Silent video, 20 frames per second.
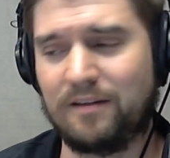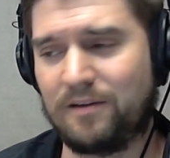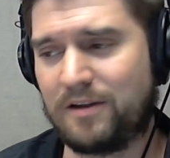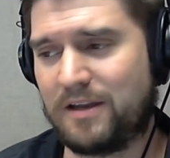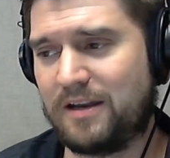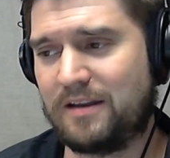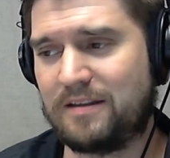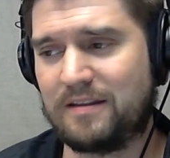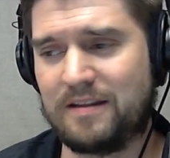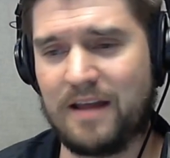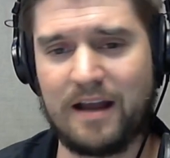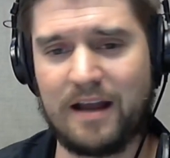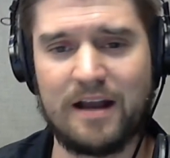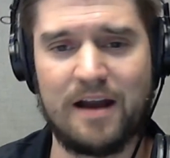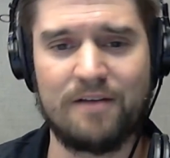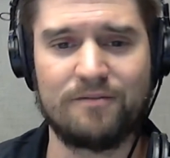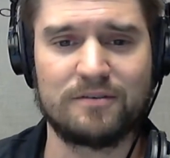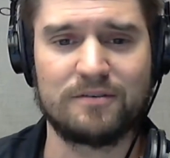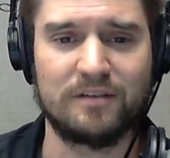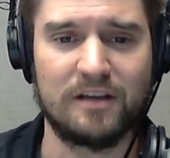I'll get into that
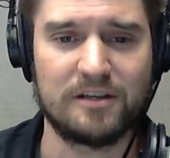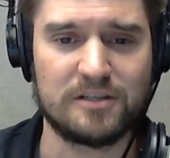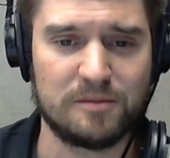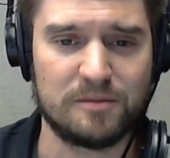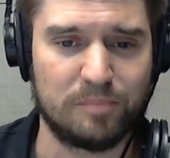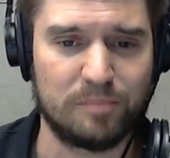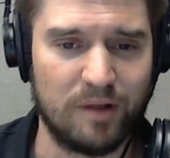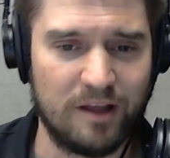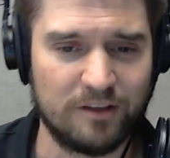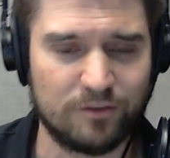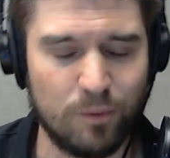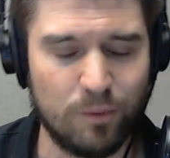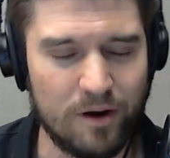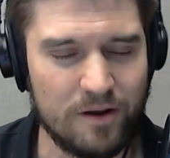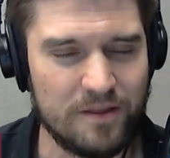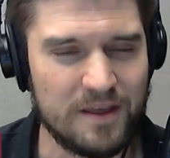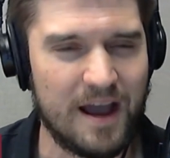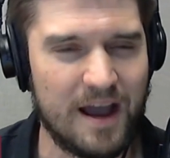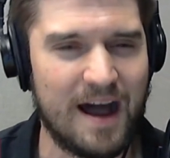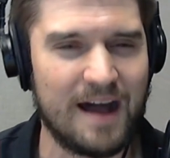conversation. Plus, what
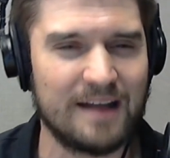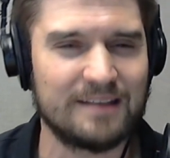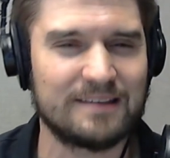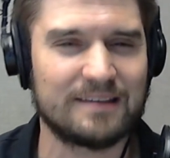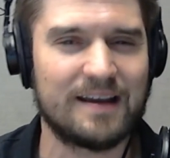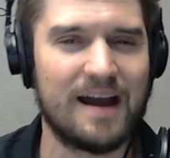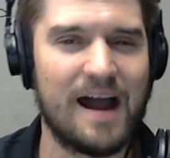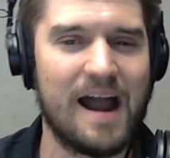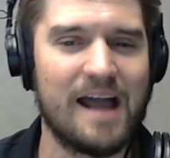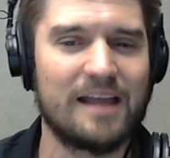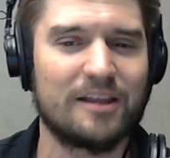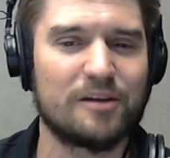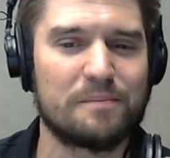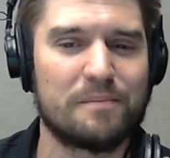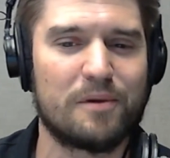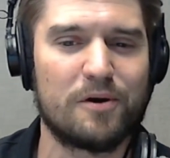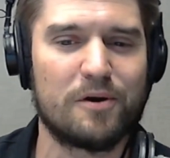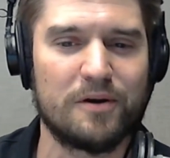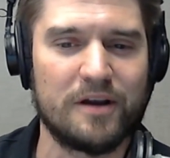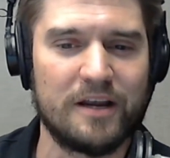are the odds Kyler
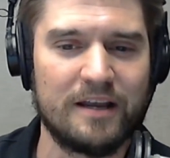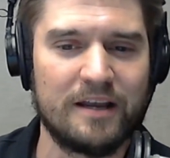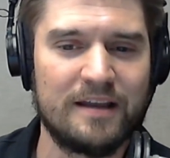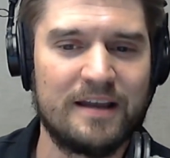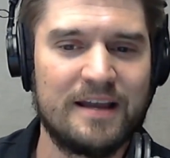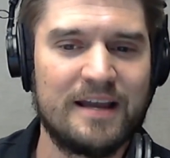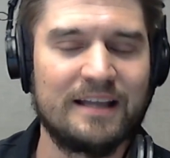Murray